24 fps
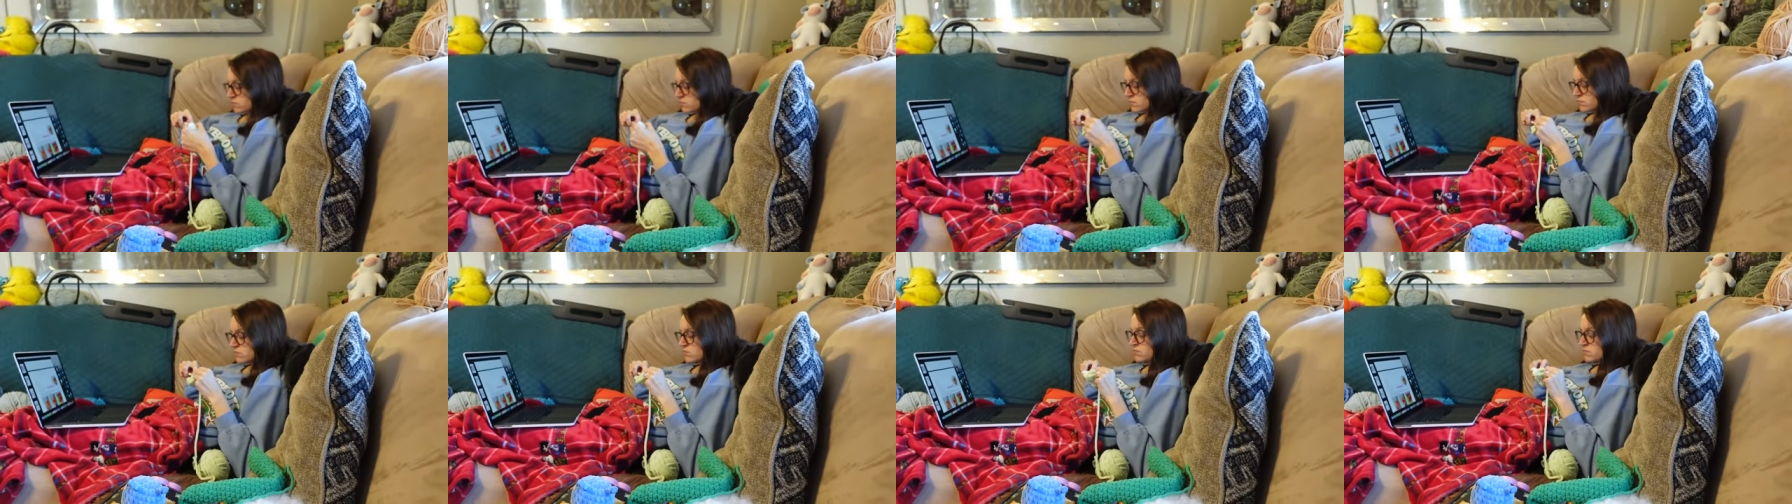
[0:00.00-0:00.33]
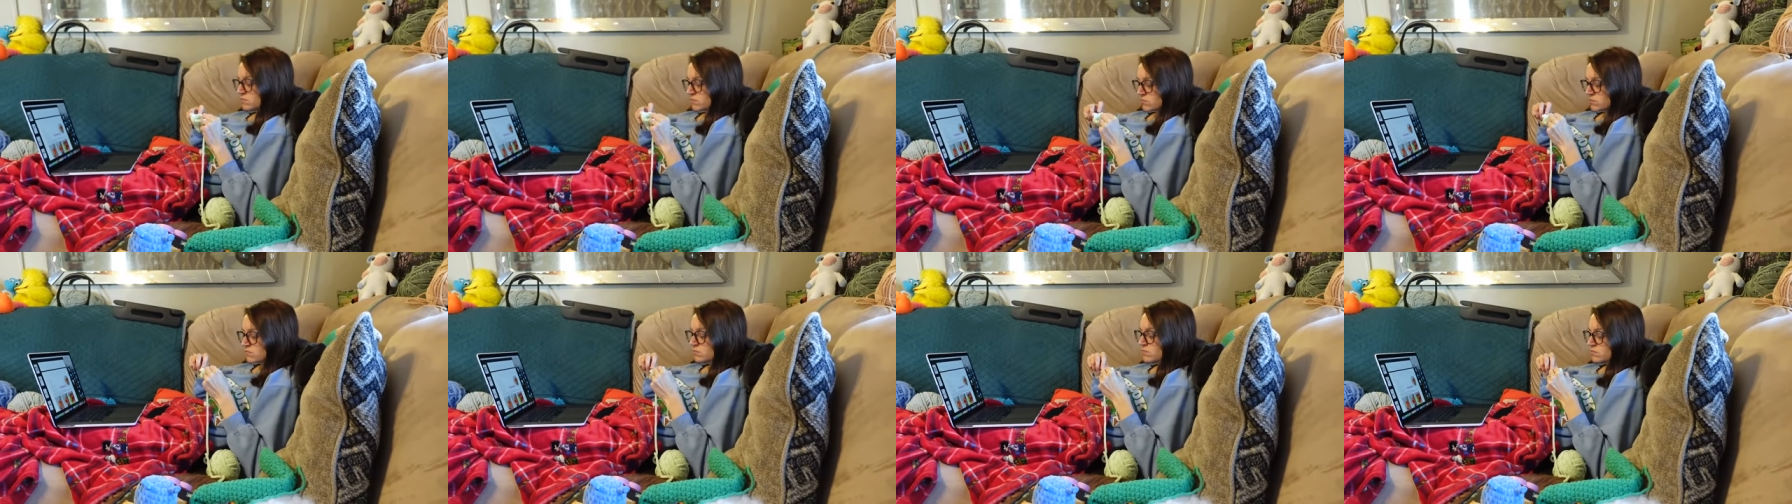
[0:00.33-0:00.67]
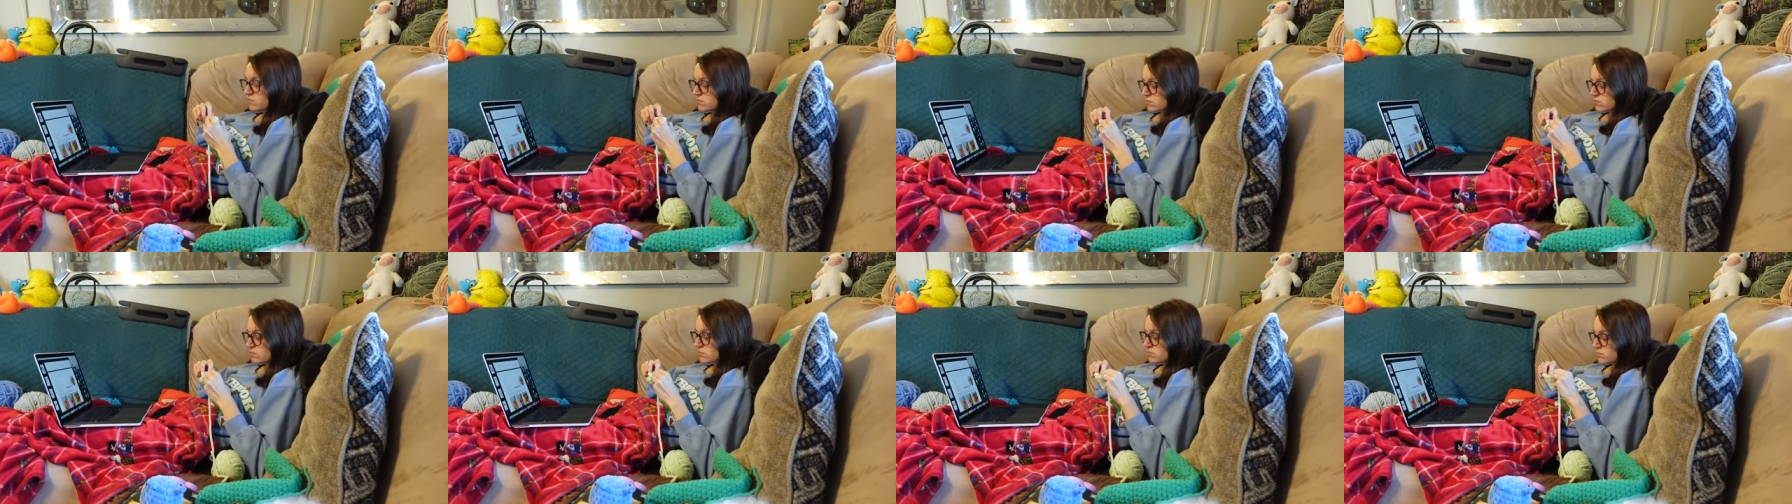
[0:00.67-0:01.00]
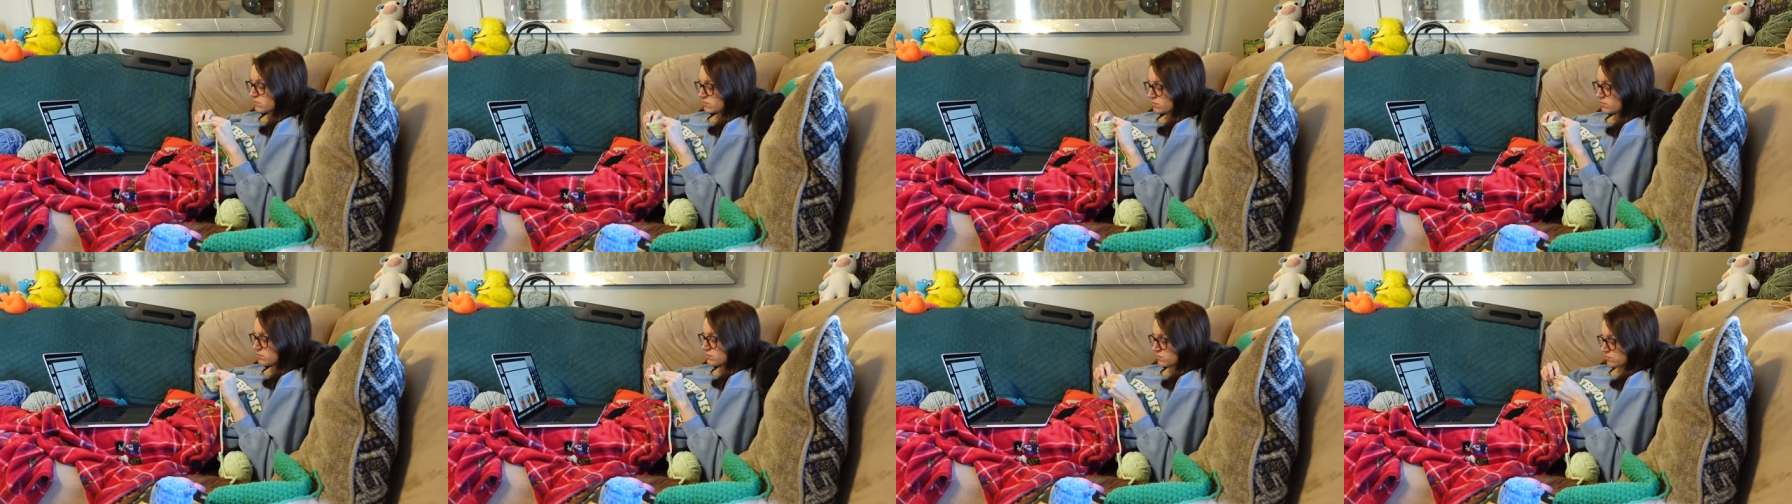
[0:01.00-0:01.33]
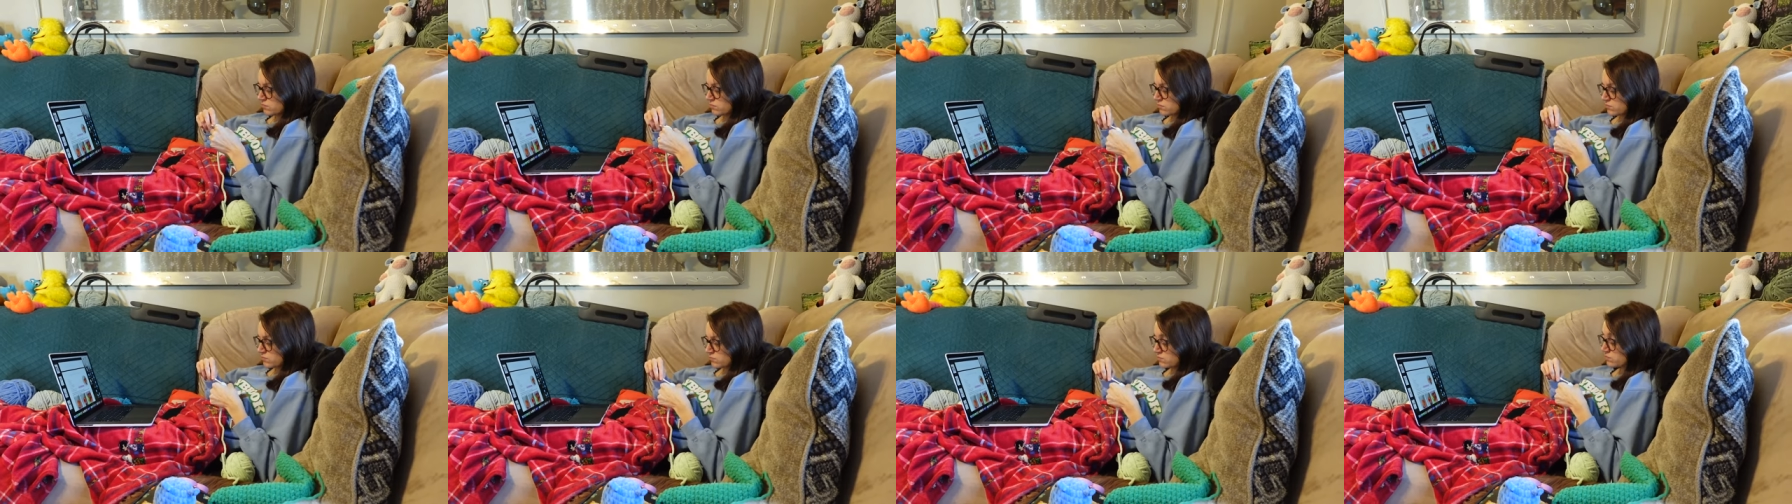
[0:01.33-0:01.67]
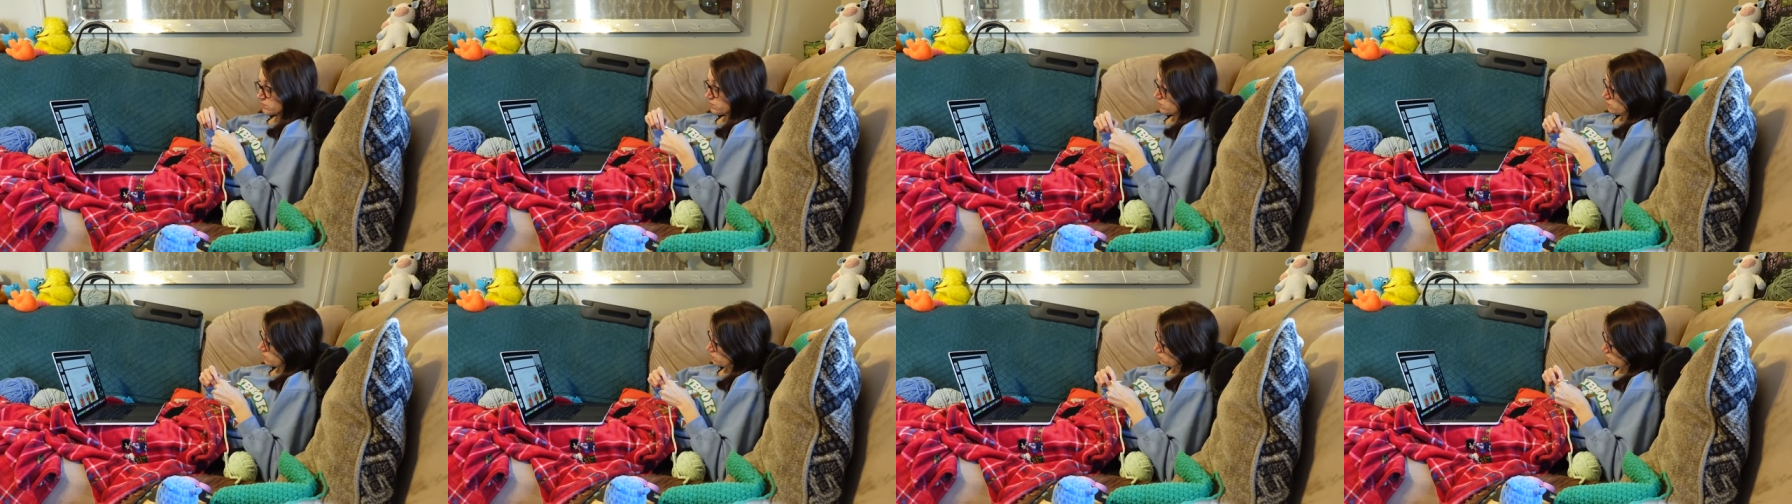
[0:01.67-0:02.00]
be irreparably damaged
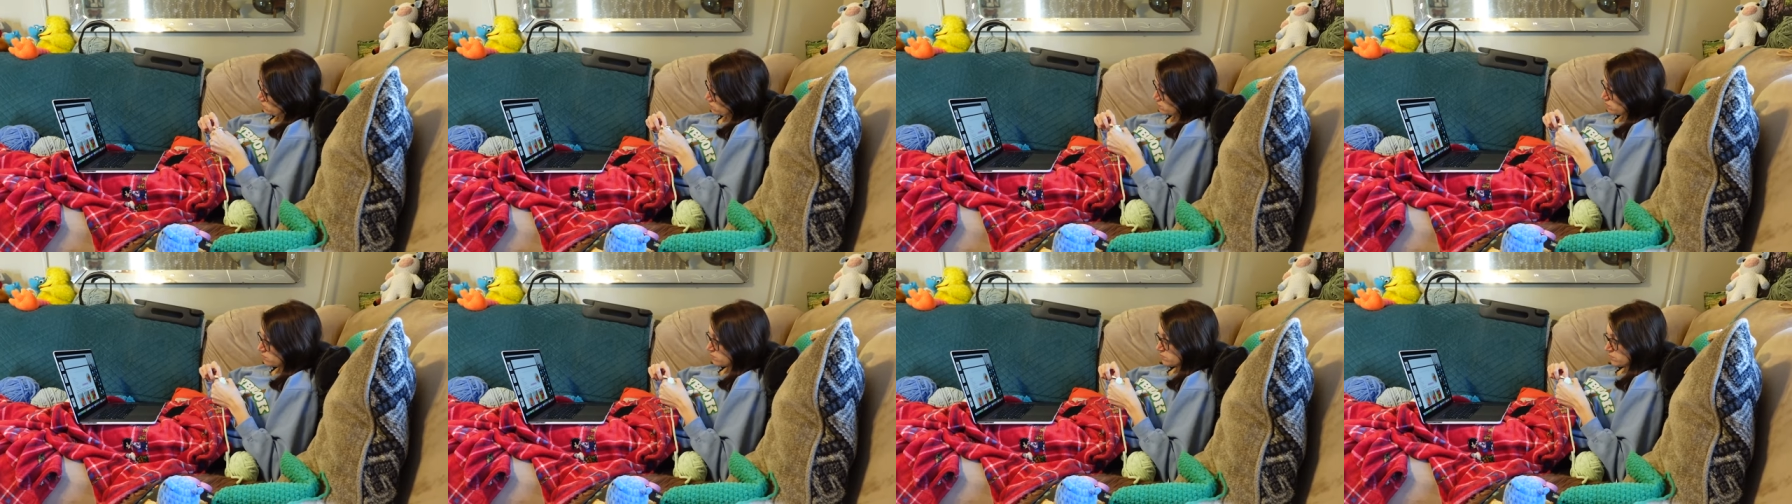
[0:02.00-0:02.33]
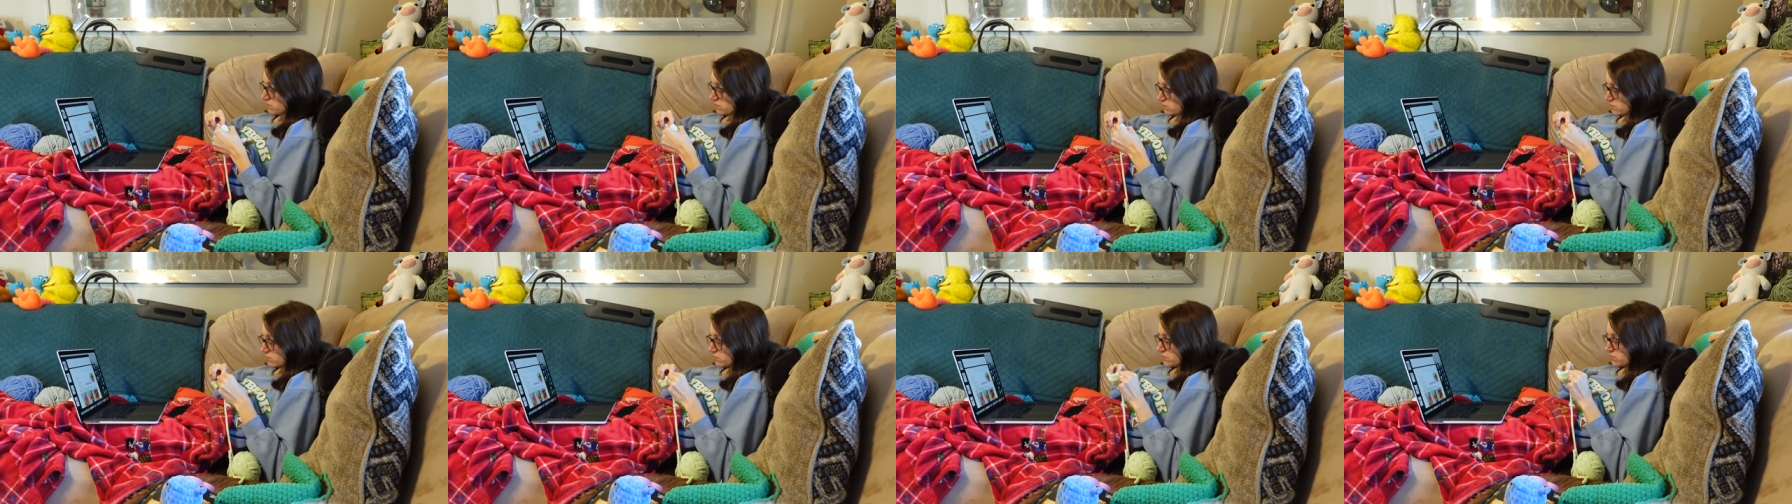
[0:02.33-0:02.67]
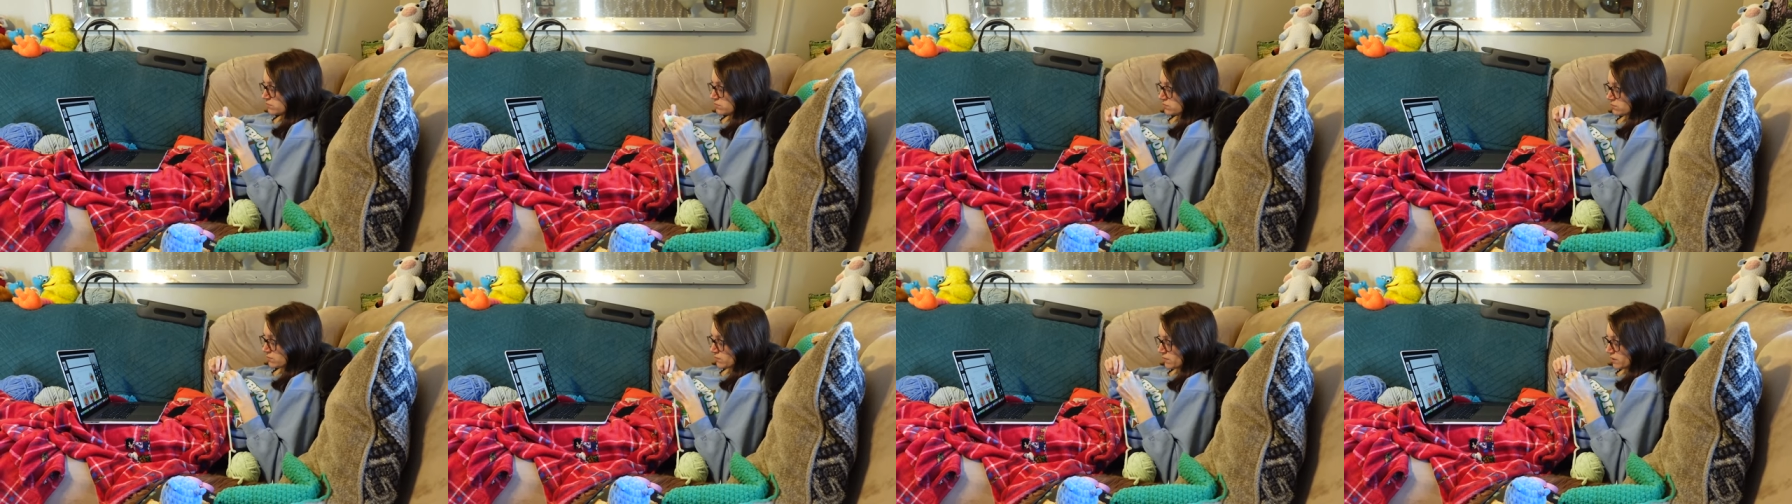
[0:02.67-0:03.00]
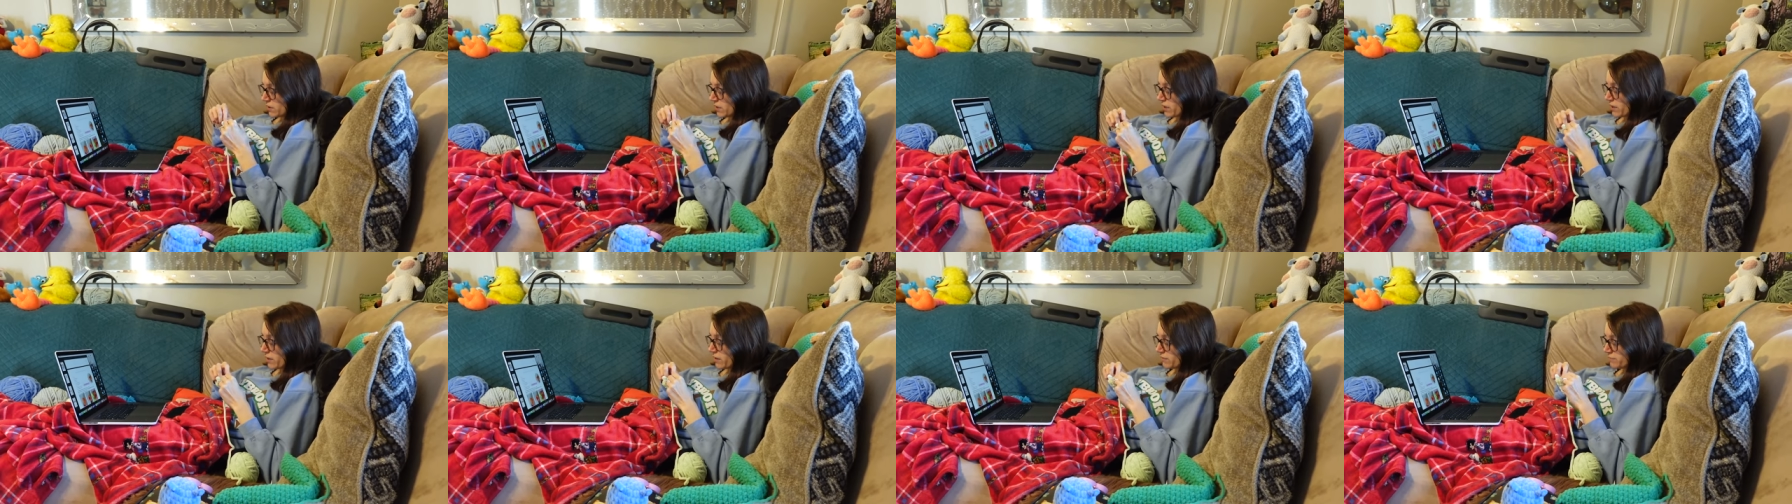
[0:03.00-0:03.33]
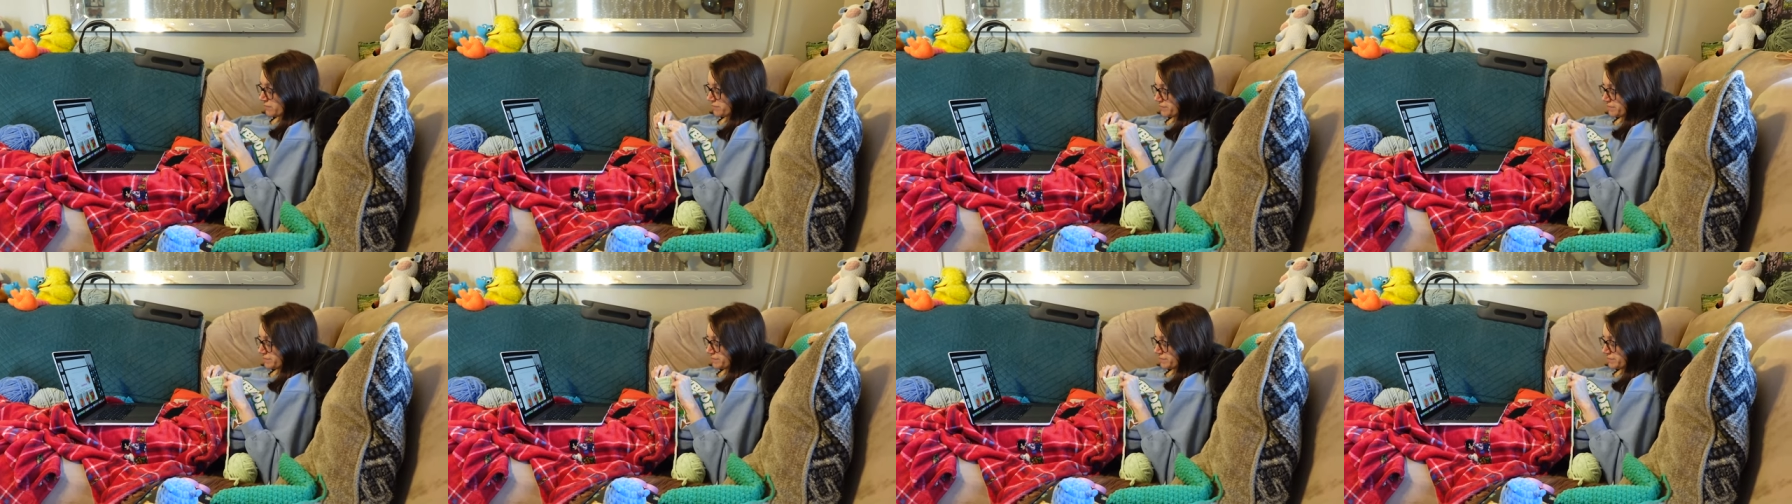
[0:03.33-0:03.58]
before you do anything? Yeah.